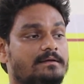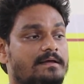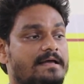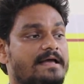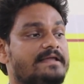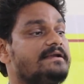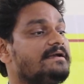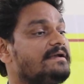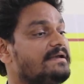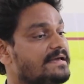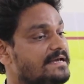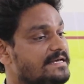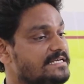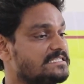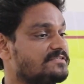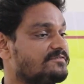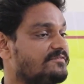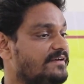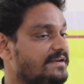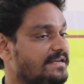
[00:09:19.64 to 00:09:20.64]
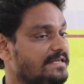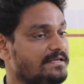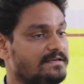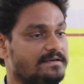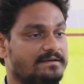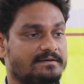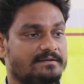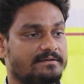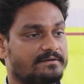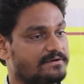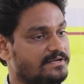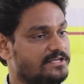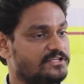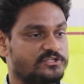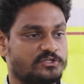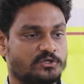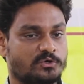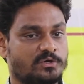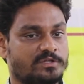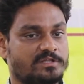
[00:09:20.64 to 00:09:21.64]
And India is very
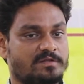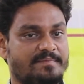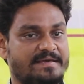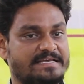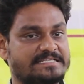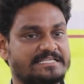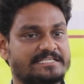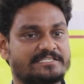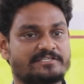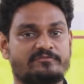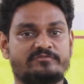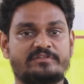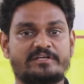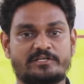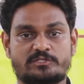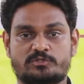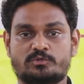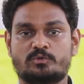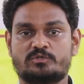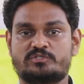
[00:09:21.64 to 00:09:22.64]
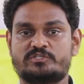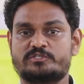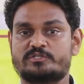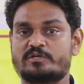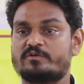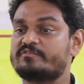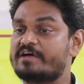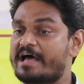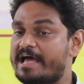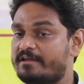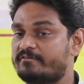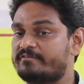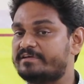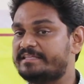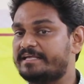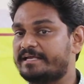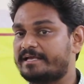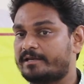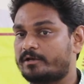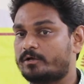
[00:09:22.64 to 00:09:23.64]
rich on the basis of the resources of
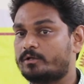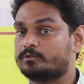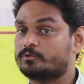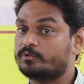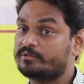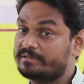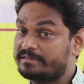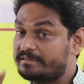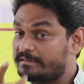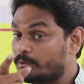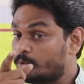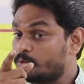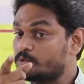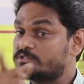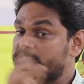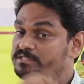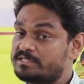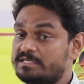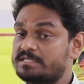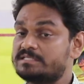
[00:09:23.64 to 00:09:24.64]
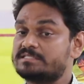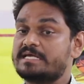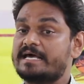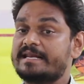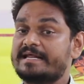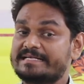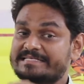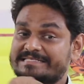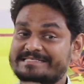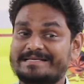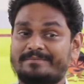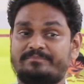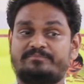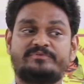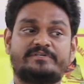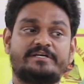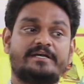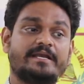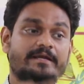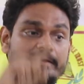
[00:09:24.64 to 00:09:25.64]
Ayurvedic and all. So those things are
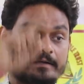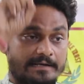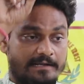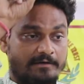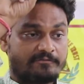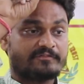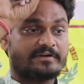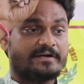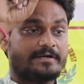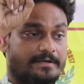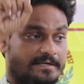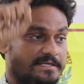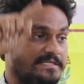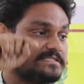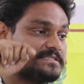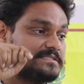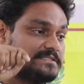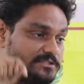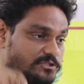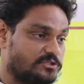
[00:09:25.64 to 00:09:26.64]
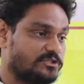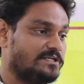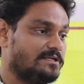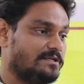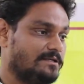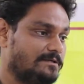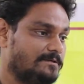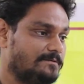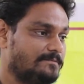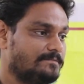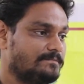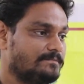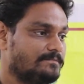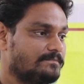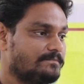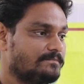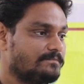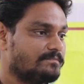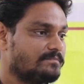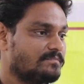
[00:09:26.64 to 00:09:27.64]
accepted in Gulf countries still.
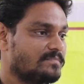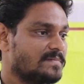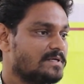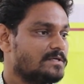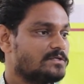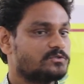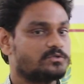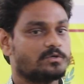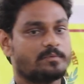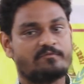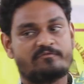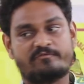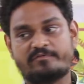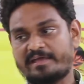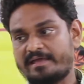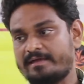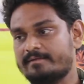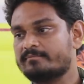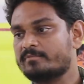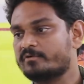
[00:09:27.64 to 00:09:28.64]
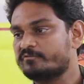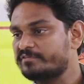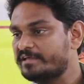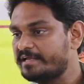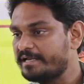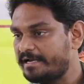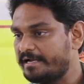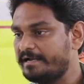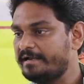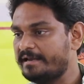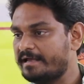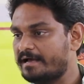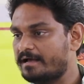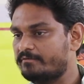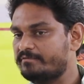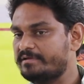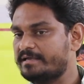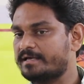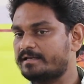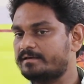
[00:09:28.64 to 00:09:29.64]
So fame of the
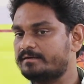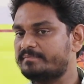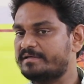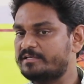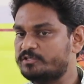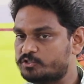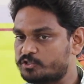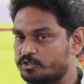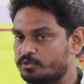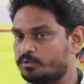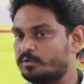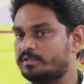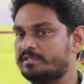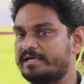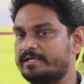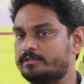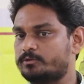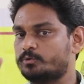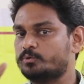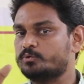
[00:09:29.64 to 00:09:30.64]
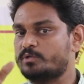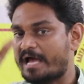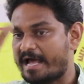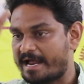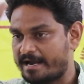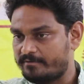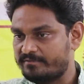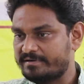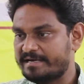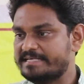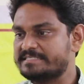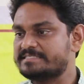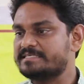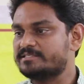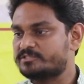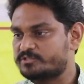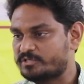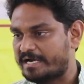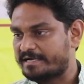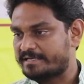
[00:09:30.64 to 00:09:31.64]
India we can mention over there through the
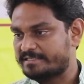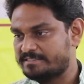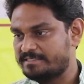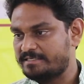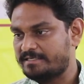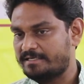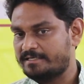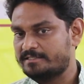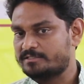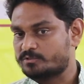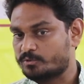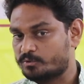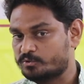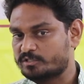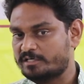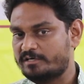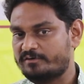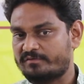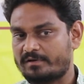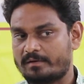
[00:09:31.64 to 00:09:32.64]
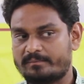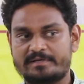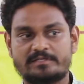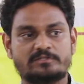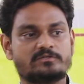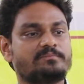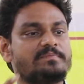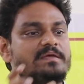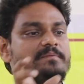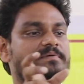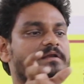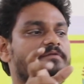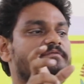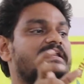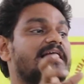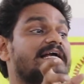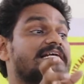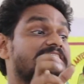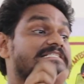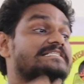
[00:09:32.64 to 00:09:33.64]
advertising strategy in social environment. So people
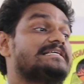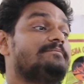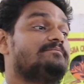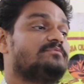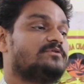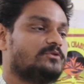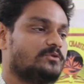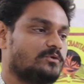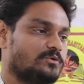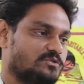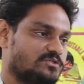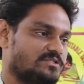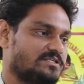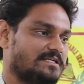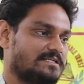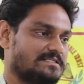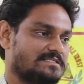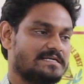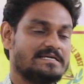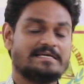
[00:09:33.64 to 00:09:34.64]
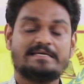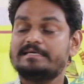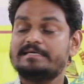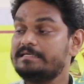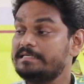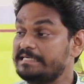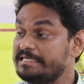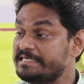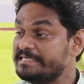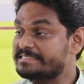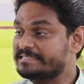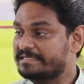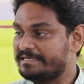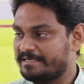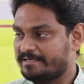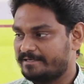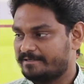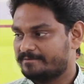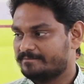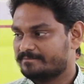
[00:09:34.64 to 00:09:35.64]
will accept those things
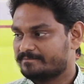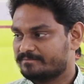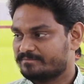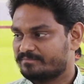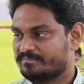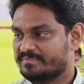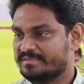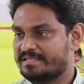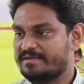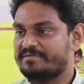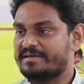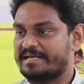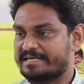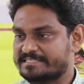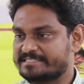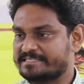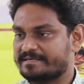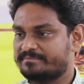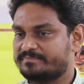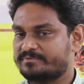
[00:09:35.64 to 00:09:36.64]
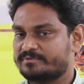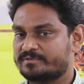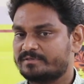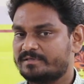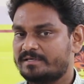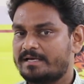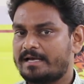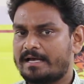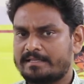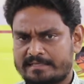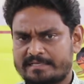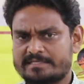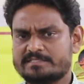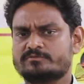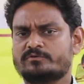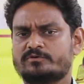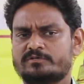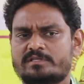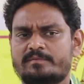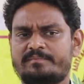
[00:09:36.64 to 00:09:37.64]
easily. They will accept, and that is
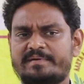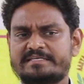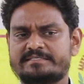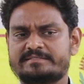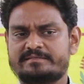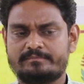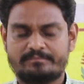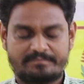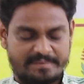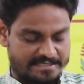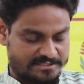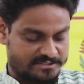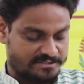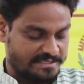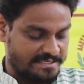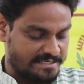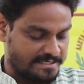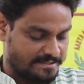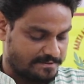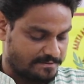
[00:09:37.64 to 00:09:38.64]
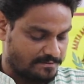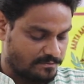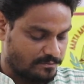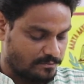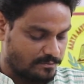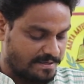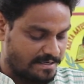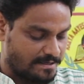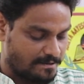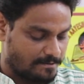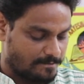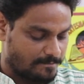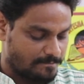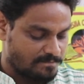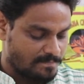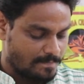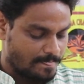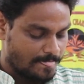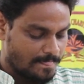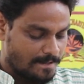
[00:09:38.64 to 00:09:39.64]
what the best need over here.
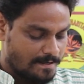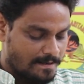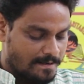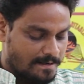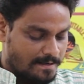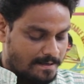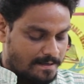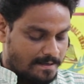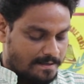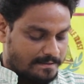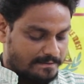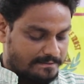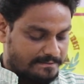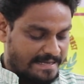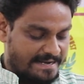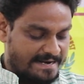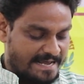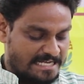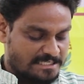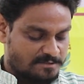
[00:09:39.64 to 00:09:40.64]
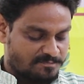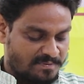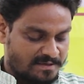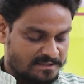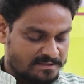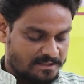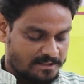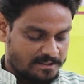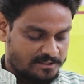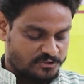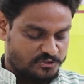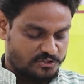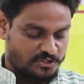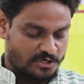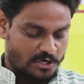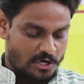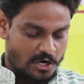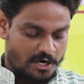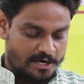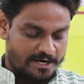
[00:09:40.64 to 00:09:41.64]
Then as per the
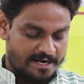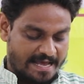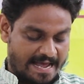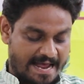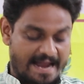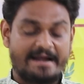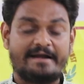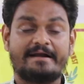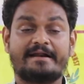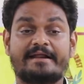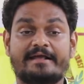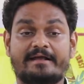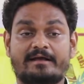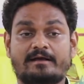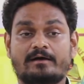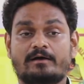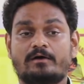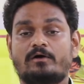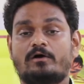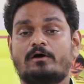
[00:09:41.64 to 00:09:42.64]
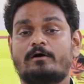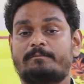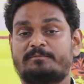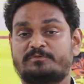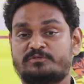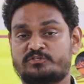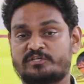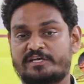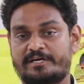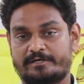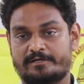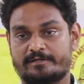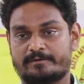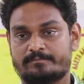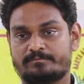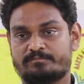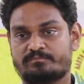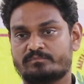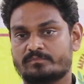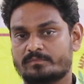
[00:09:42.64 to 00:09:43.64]
Gerard Hendrik
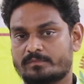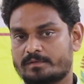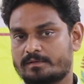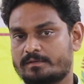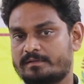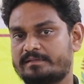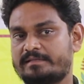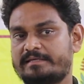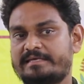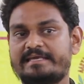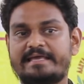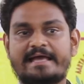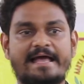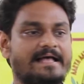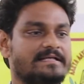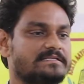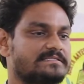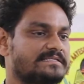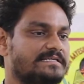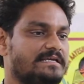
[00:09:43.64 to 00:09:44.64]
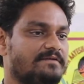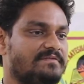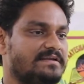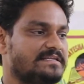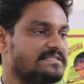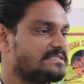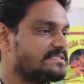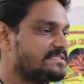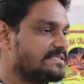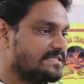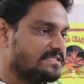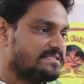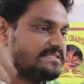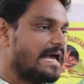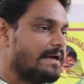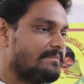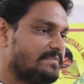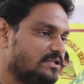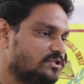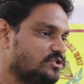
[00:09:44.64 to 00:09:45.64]
Hofstede, he has given 6
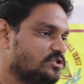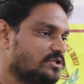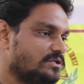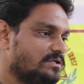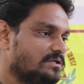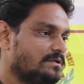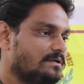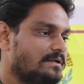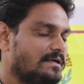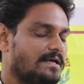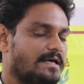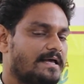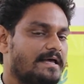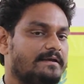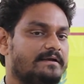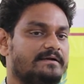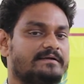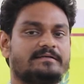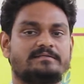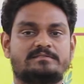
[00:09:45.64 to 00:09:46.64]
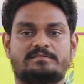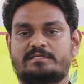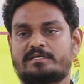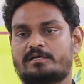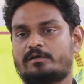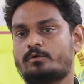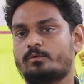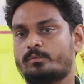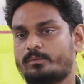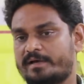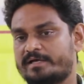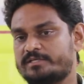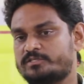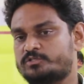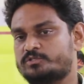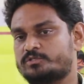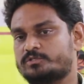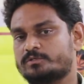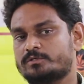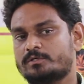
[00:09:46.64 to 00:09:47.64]
dimensions, and it is
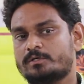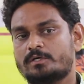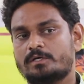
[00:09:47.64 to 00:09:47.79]
request.